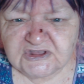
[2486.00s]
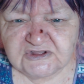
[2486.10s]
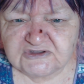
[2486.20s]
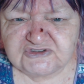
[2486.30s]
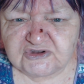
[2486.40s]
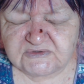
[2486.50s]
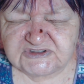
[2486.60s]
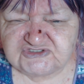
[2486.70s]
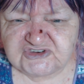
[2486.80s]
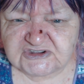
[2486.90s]
There's no
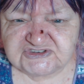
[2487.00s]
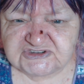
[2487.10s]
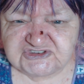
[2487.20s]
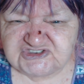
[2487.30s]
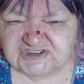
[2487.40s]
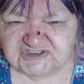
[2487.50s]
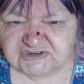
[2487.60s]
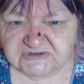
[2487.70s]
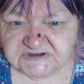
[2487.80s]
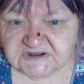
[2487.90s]
instructions, just do
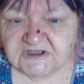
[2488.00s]
it.